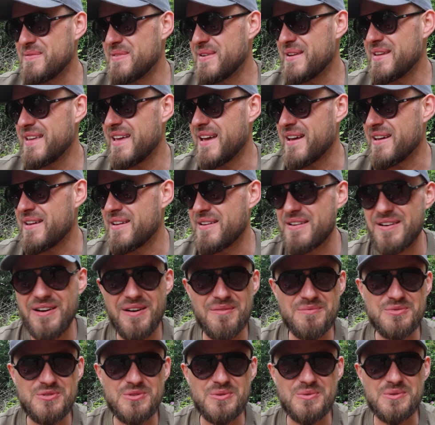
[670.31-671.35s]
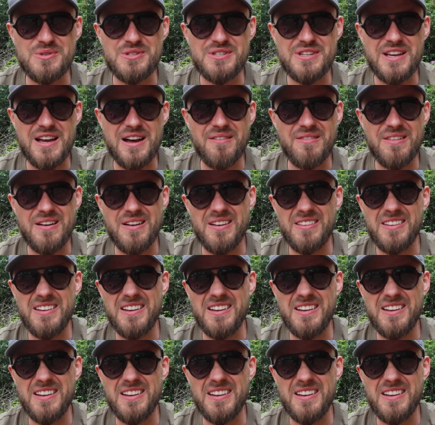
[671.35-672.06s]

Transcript: But yeah, I'm sort of set up now.